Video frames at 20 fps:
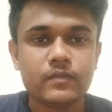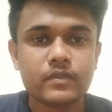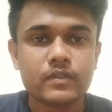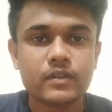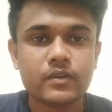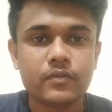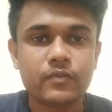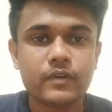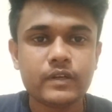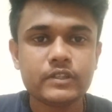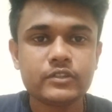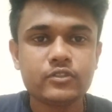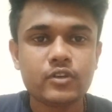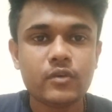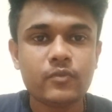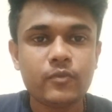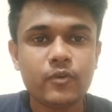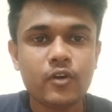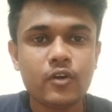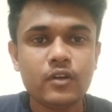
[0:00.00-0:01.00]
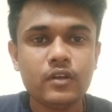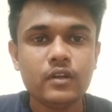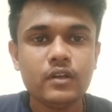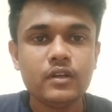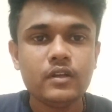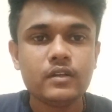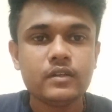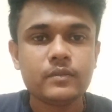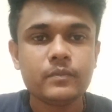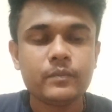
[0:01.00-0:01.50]
The first of all,
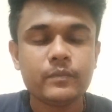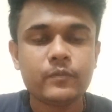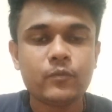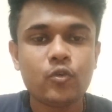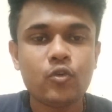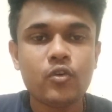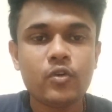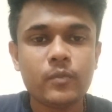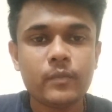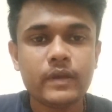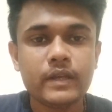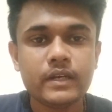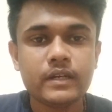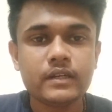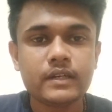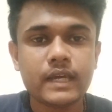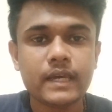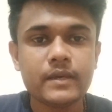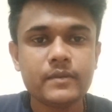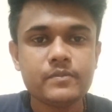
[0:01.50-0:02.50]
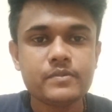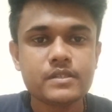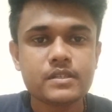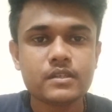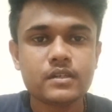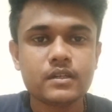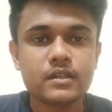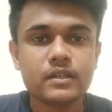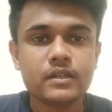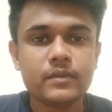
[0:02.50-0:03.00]
four main types:
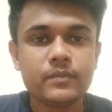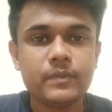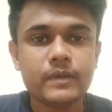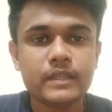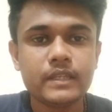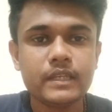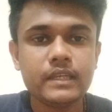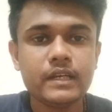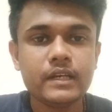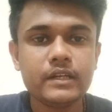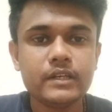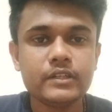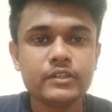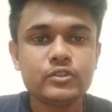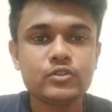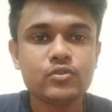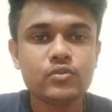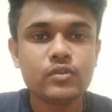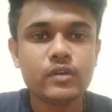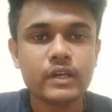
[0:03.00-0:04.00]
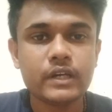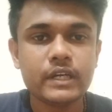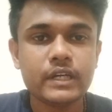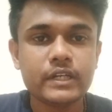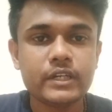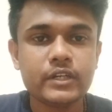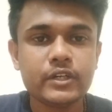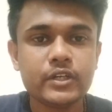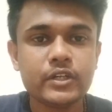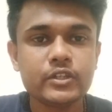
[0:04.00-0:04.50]
epithelial tissue,
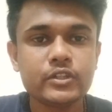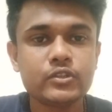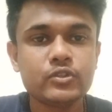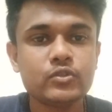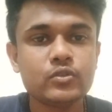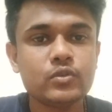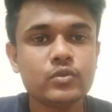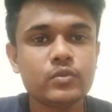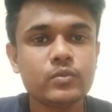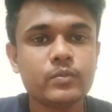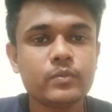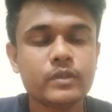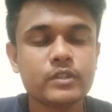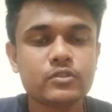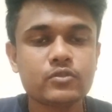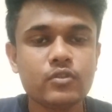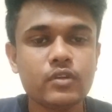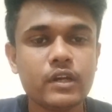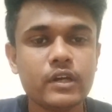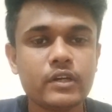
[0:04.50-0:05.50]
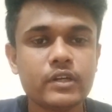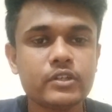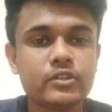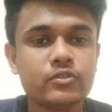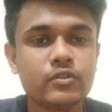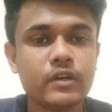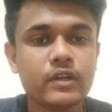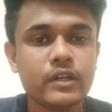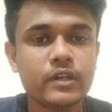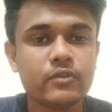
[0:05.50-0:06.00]
connective tissue, muscular
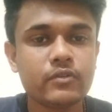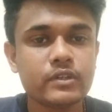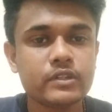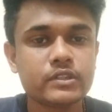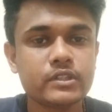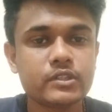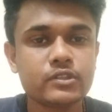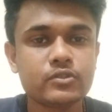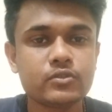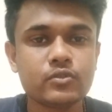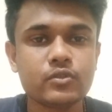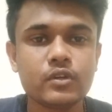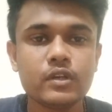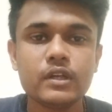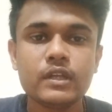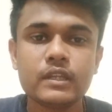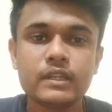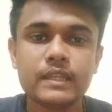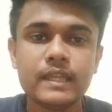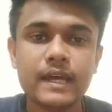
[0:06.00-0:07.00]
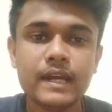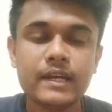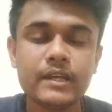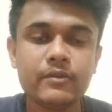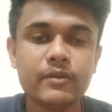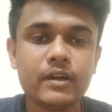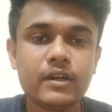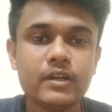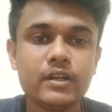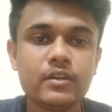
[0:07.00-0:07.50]
tissue, and nervous tissue. They are
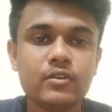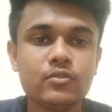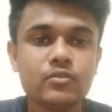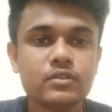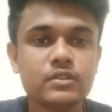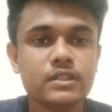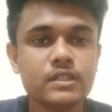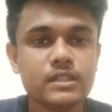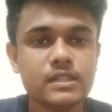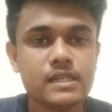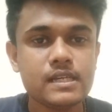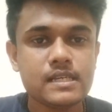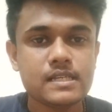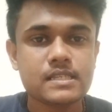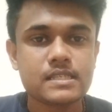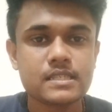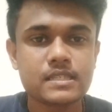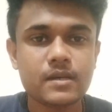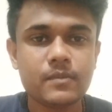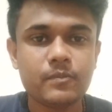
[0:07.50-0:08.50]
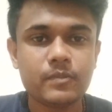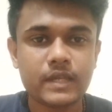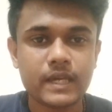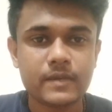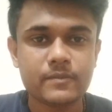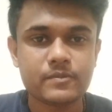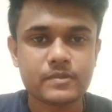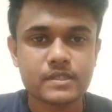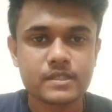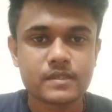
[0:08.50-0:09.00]
divided into the
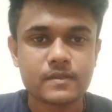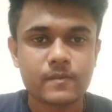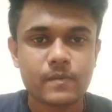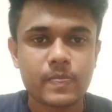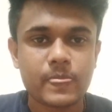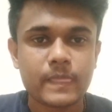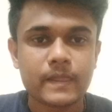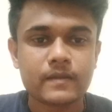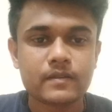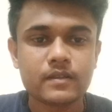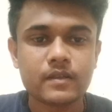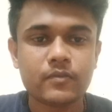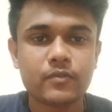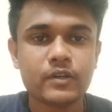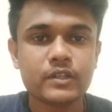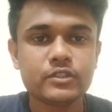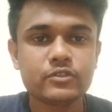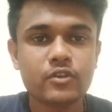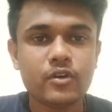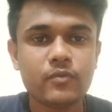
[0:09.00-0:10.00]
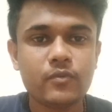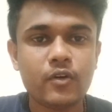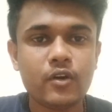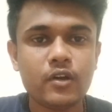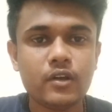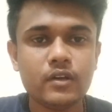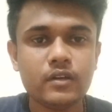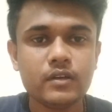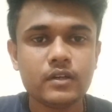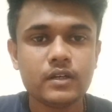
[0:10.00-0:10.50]
subtypes. The first of all,
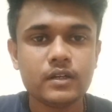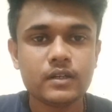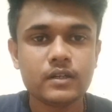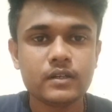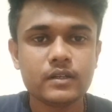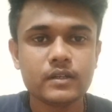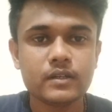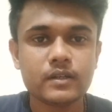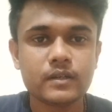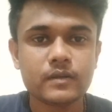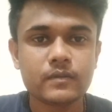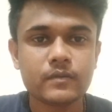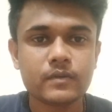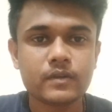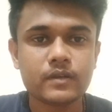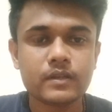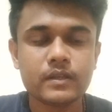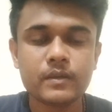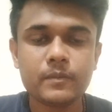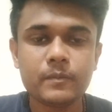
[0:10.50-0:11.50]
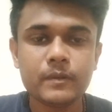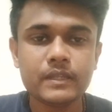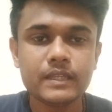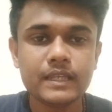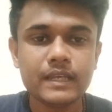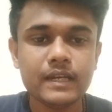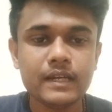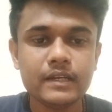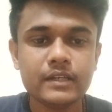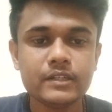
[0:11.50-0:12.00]

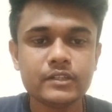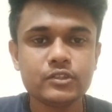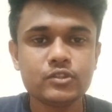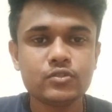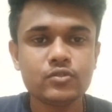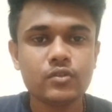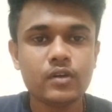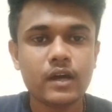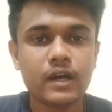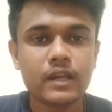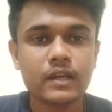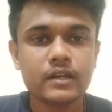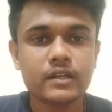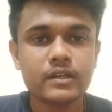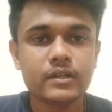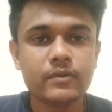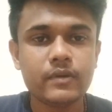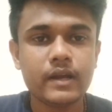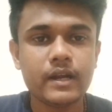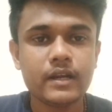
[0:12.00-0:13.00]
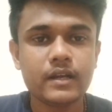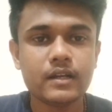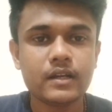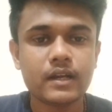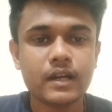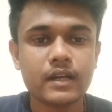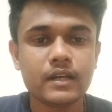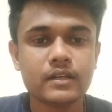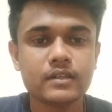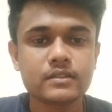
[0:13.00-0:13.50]
epithelial tissue are
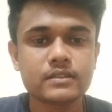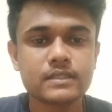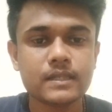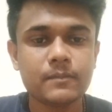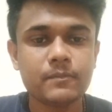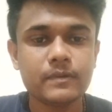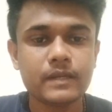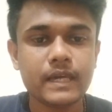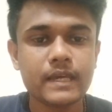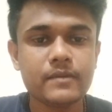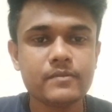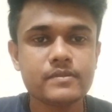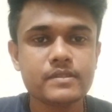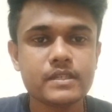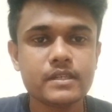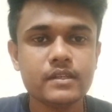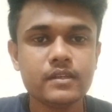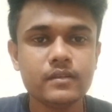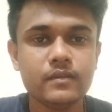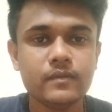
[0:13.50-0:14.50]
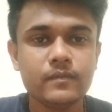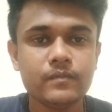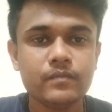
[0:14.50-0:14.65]
subtypes in.